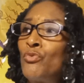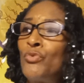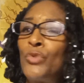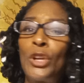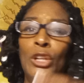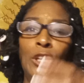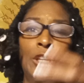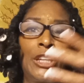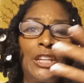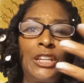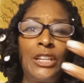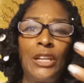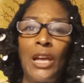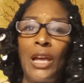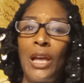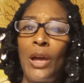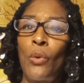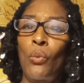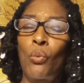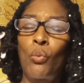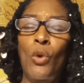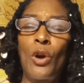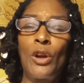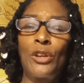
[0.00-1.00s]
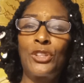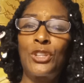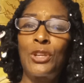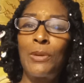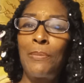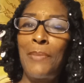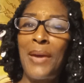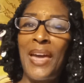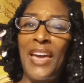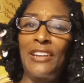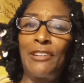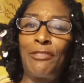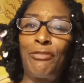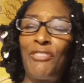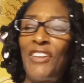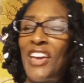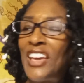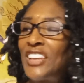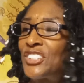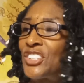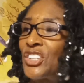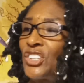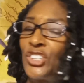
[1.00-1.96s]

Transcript: really want to manifest,